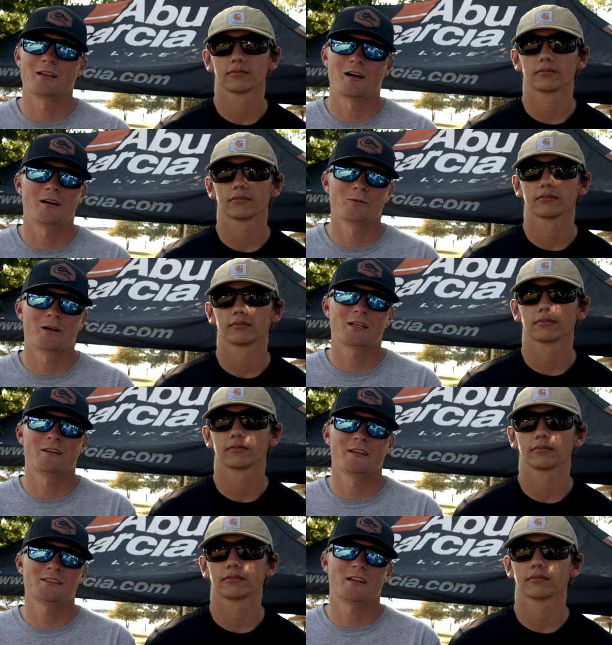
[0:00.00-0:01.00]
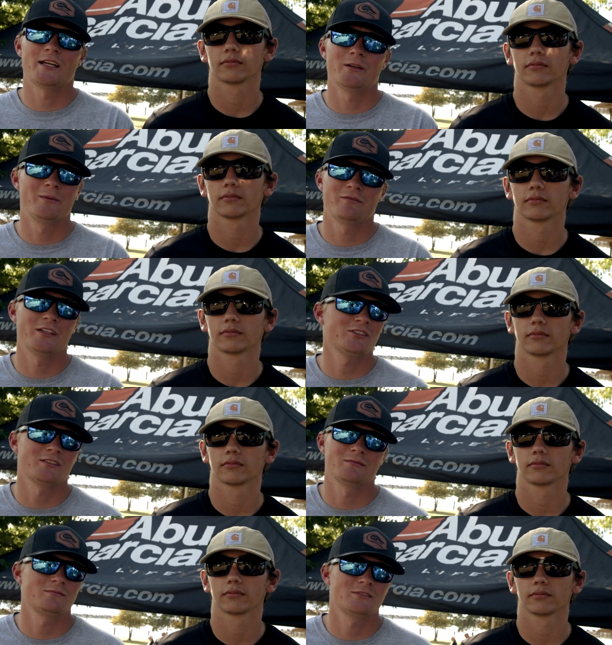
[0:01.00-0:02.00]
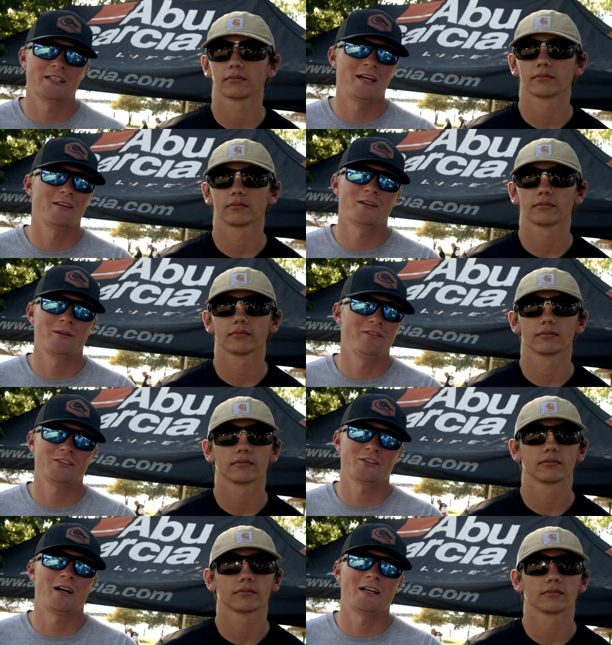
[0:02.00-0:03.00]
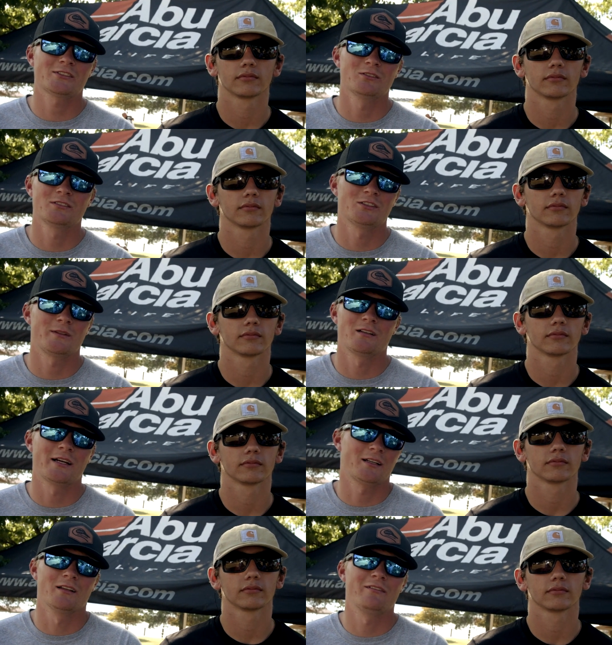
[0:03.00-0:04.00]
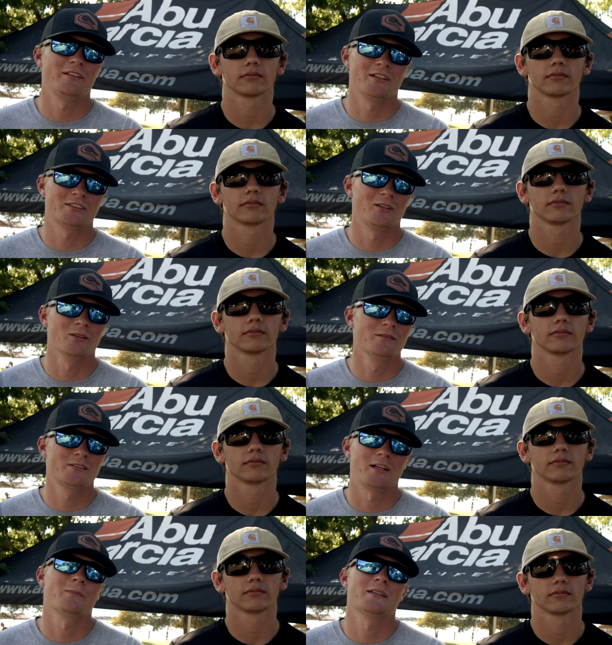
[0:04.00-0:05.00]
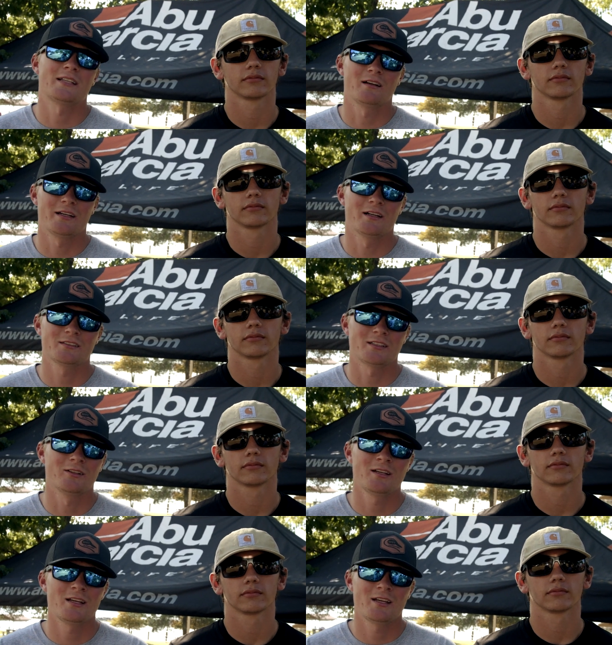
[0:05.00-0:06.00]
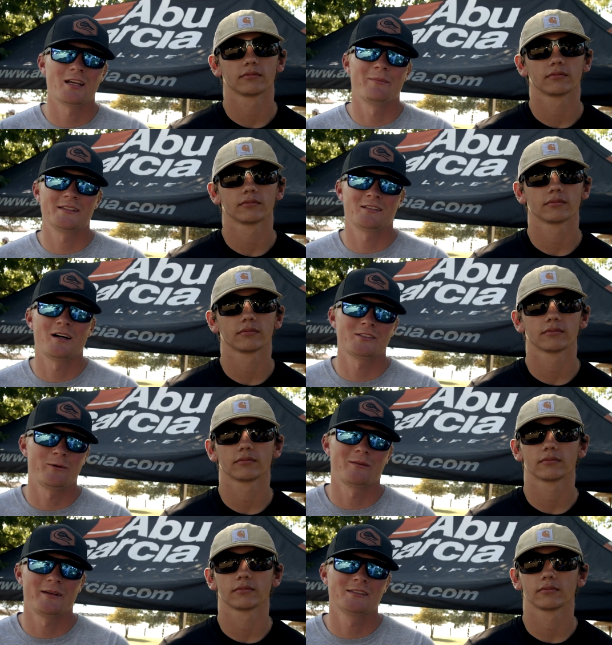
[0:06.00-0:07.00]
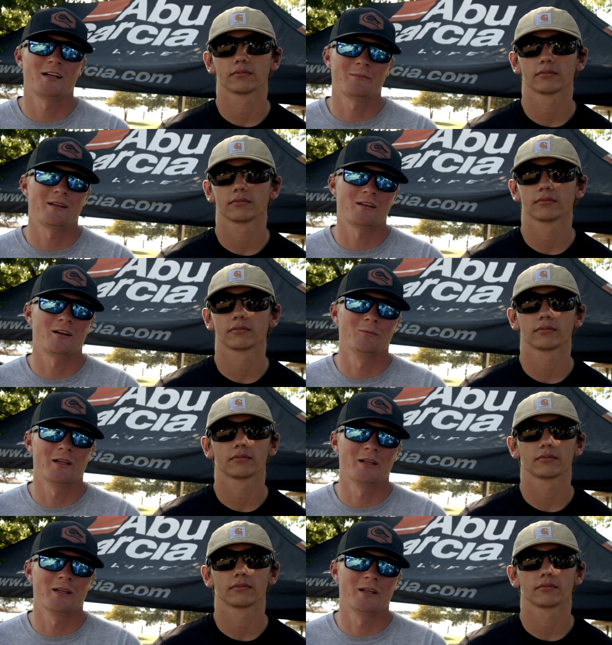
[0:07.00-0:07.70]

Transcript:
Speaker 1: of hard work on this lake. We've been fishing together. We fished through high school since we were like eleven years old. The tournament's out here, so it means a lot to win a big tournament on our home